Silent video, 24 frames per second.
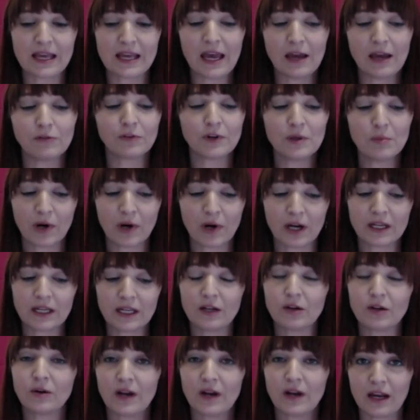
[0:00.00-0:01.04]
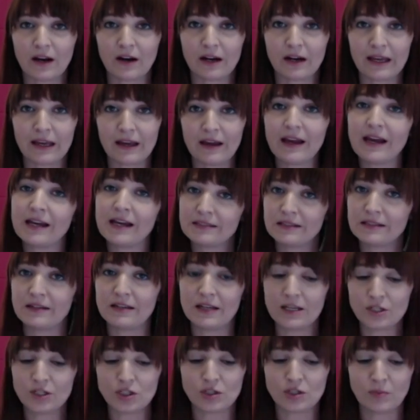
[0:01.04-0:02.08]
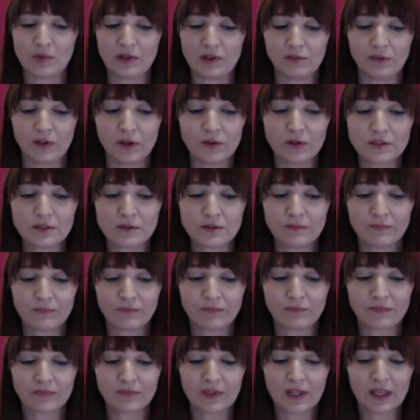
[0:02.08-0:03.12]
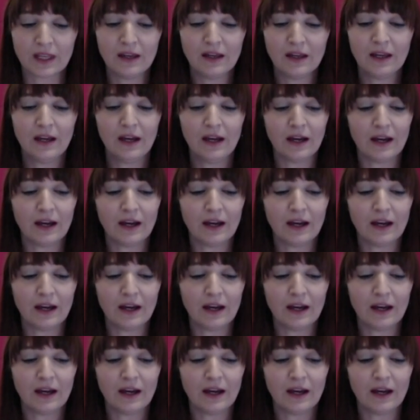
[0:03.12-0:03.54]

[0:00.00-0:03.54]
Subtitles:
Every market or area has a niche to be filled.